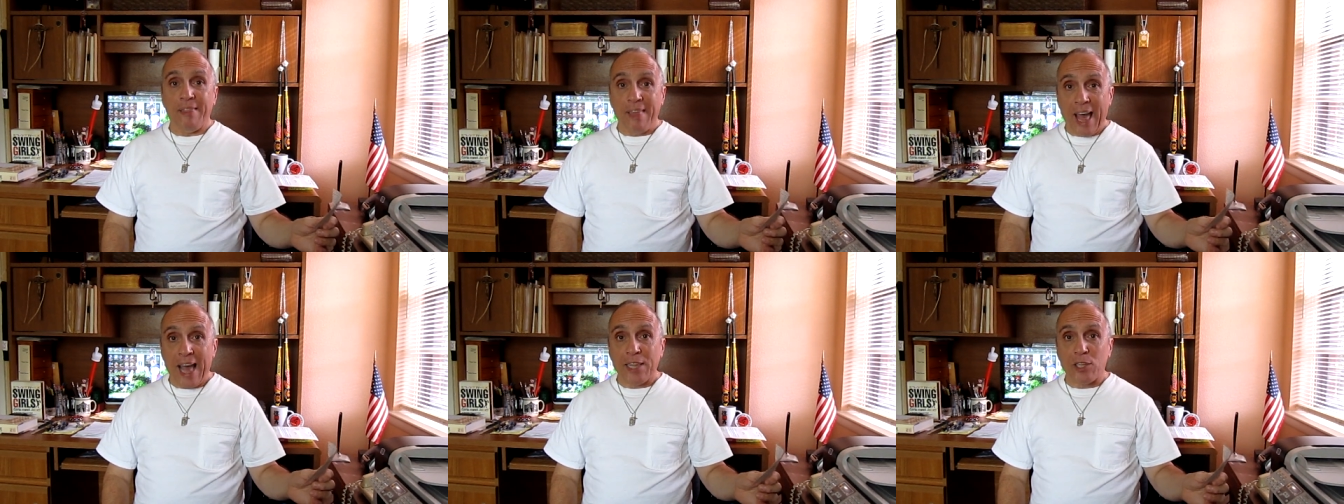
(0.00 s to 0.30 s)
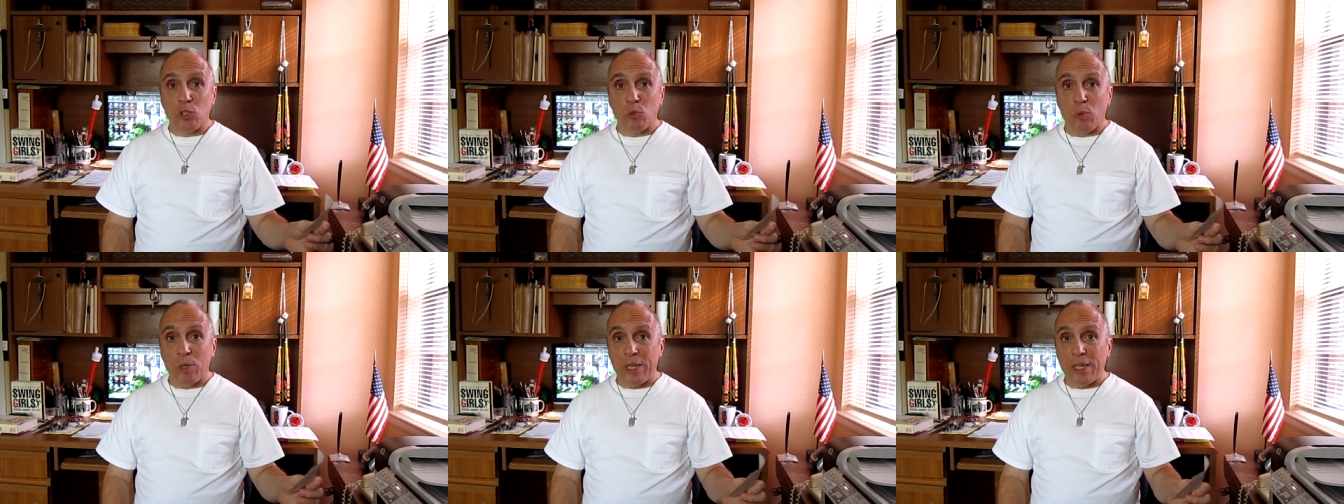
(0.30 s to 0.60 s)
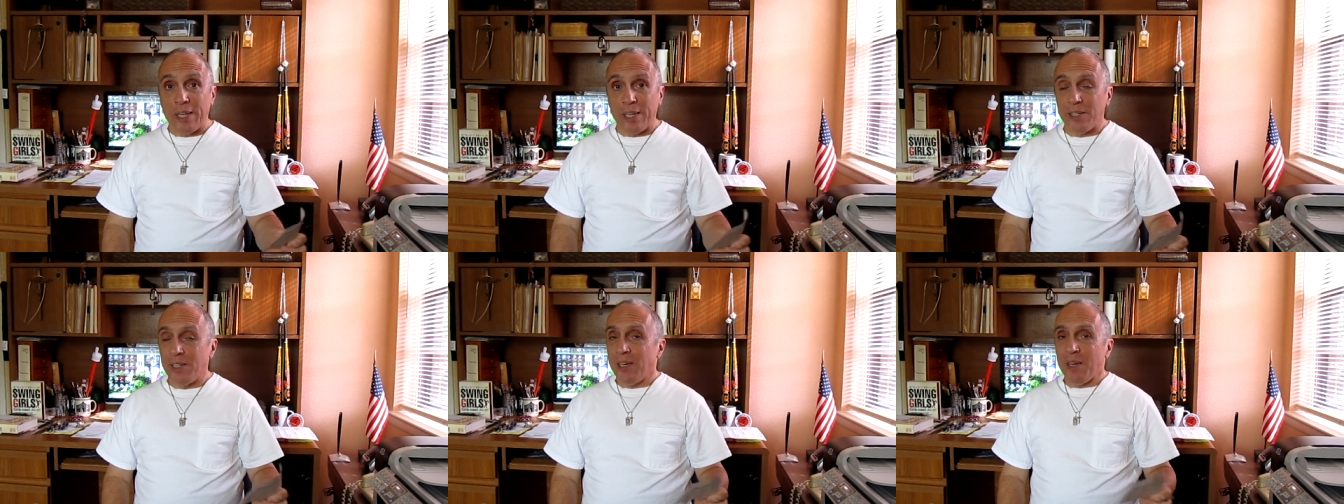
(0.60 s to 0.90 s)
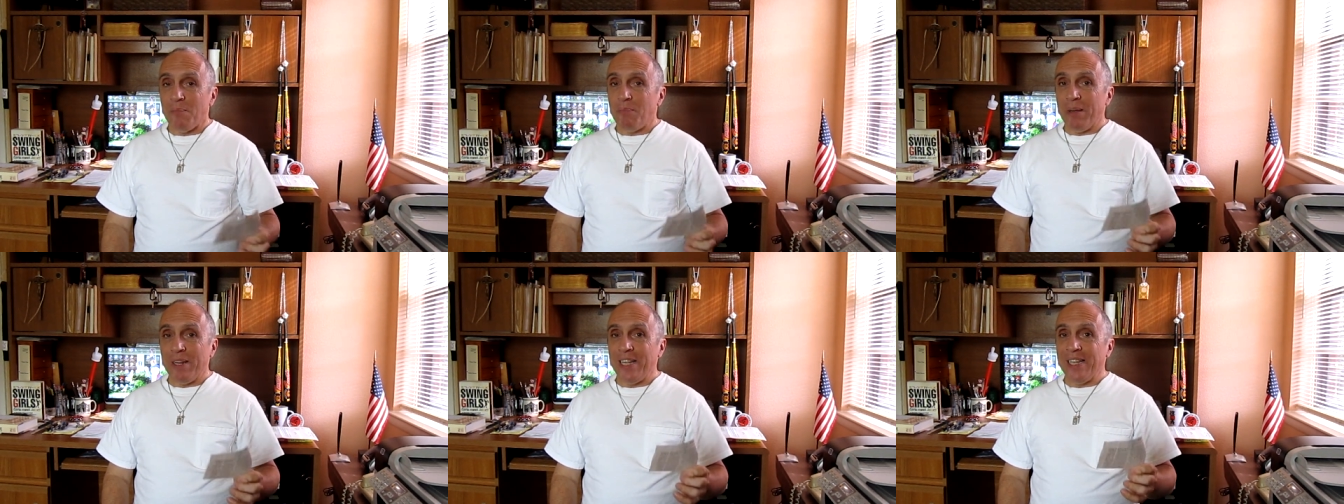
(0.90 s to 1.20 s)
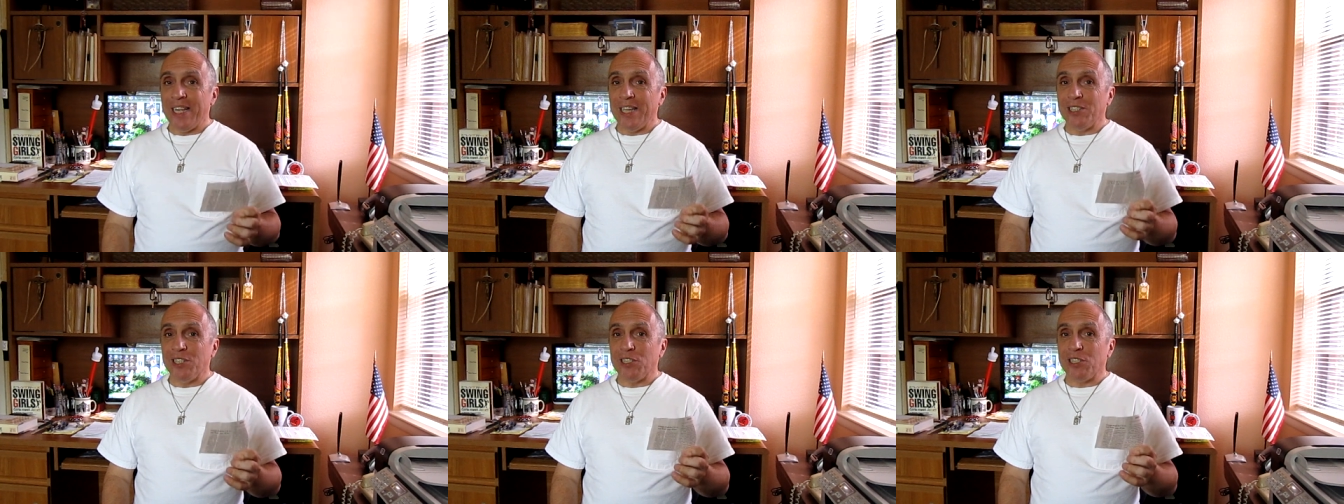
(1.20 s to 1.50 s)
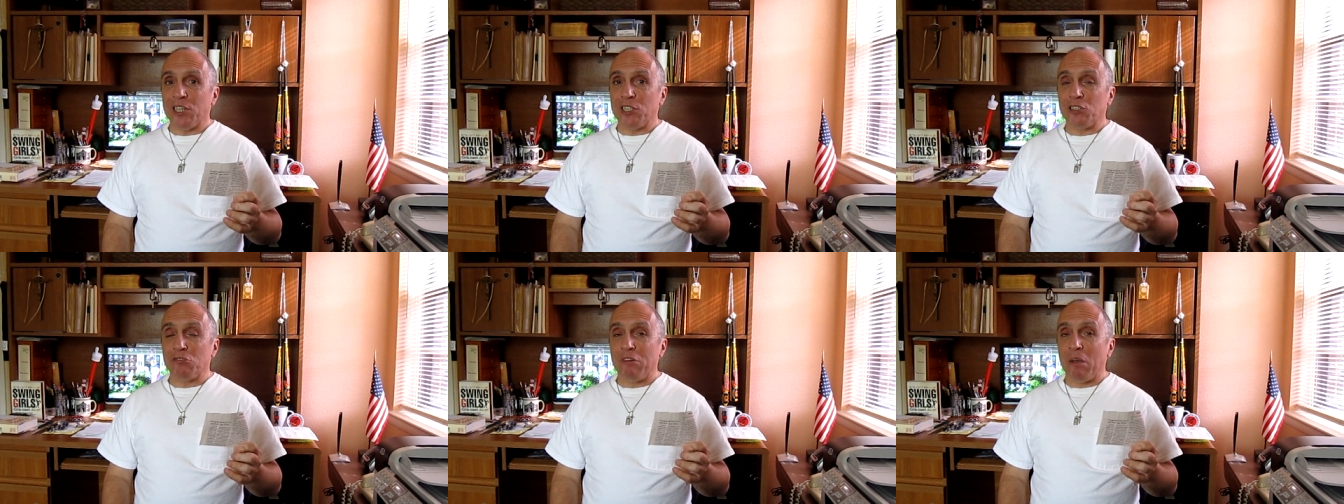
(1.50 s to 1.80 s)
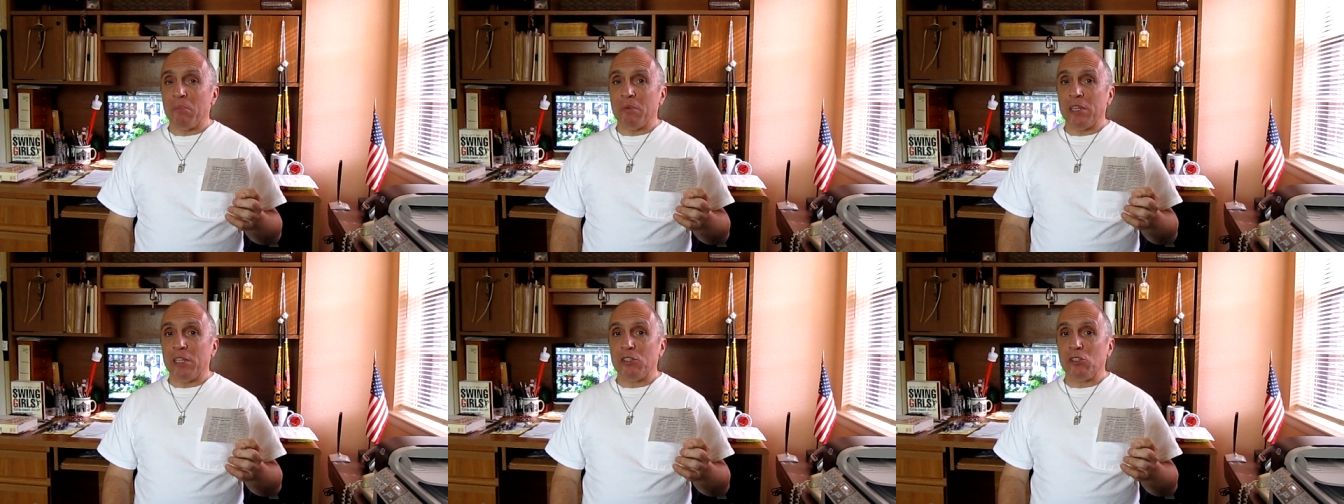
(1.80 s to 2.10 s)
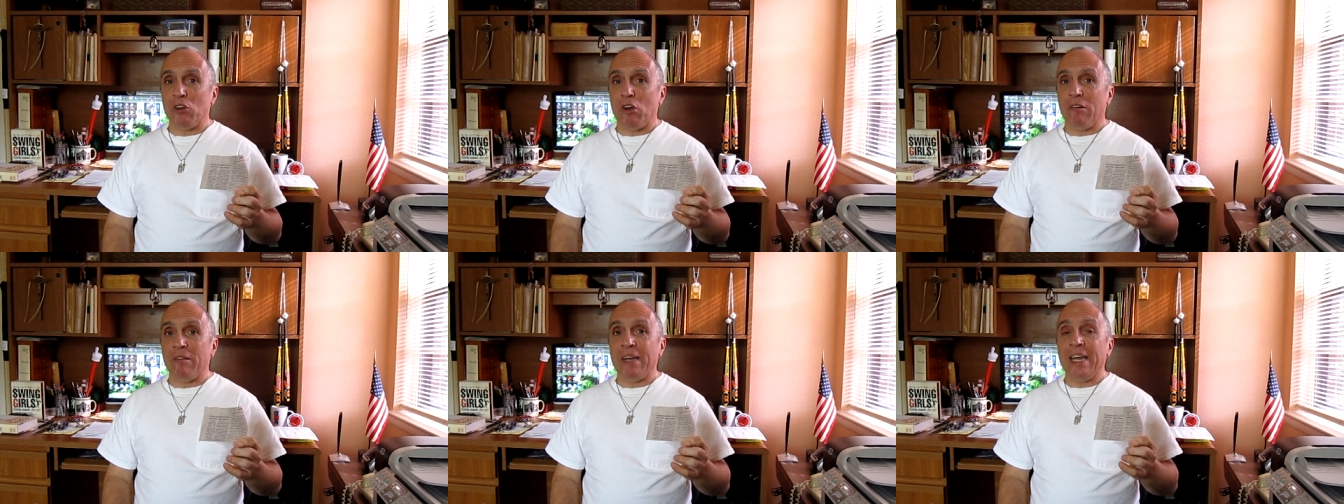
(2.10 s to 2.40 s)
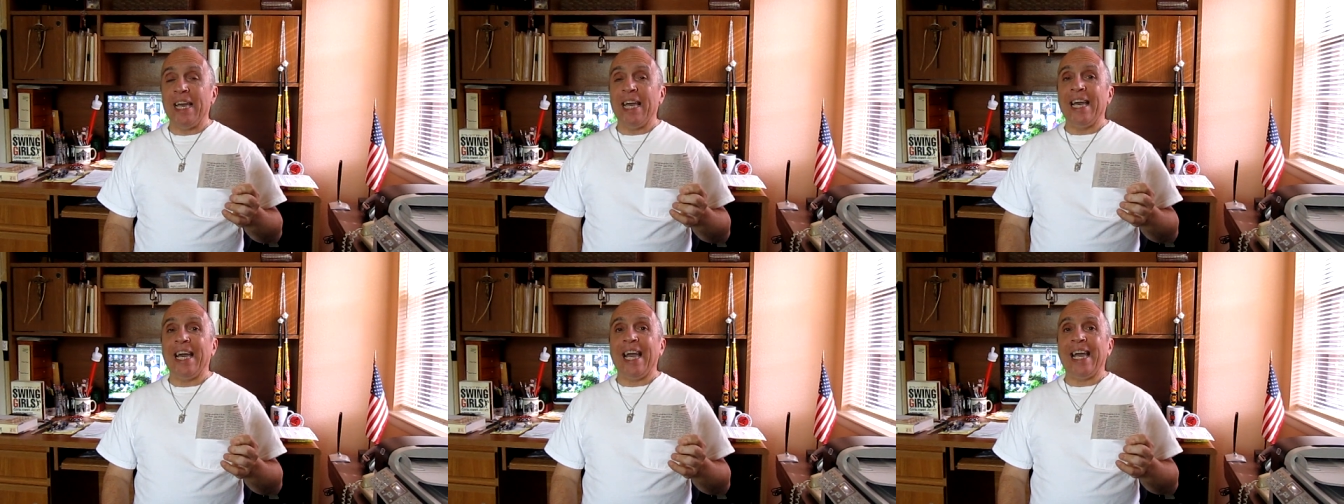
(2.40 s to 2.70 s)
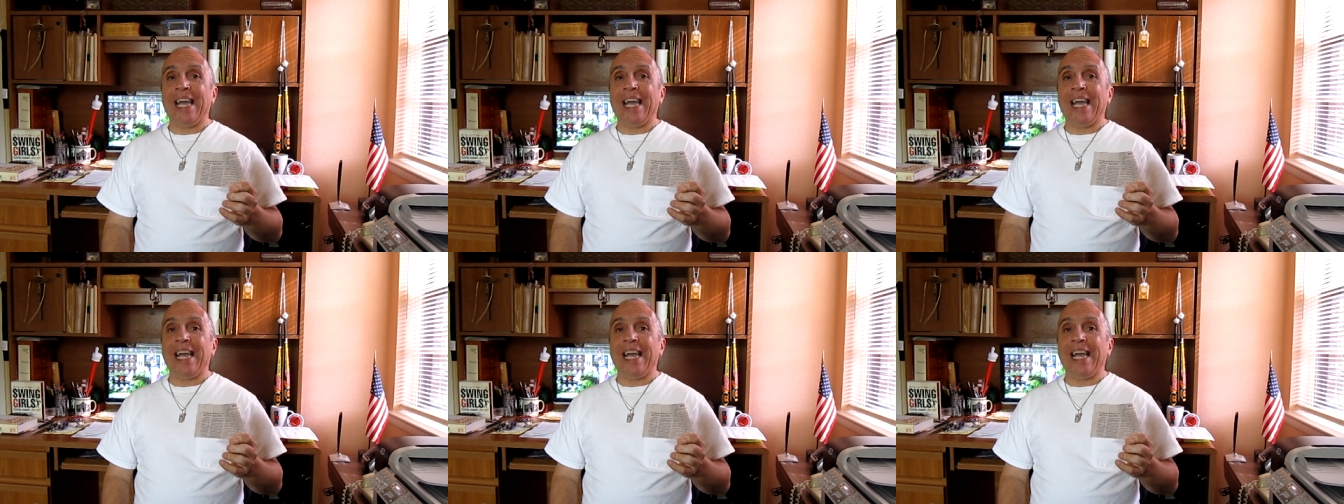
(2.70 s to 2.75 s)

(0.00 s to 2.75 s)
That's what it is. But it isn't discriminatory